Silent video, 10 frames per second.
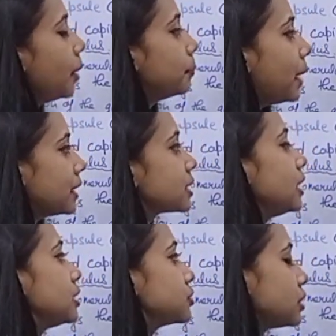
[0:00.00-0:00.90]
but
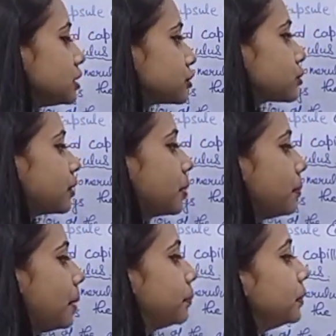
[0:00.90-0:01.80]
just to
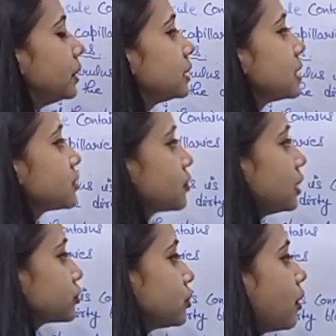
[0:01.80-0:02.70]
remember the
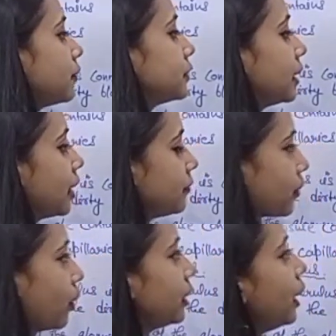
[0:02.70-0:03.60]
structure of the
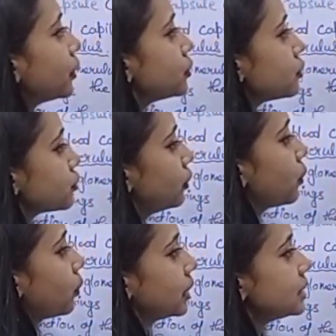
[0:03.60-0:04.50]
nephron, you should
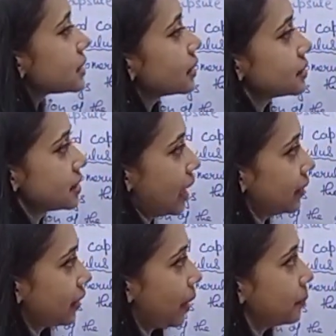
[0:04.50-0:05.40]
know this
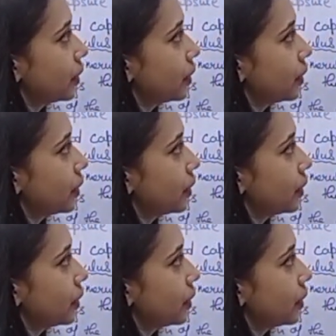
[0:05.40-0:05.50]
diagram.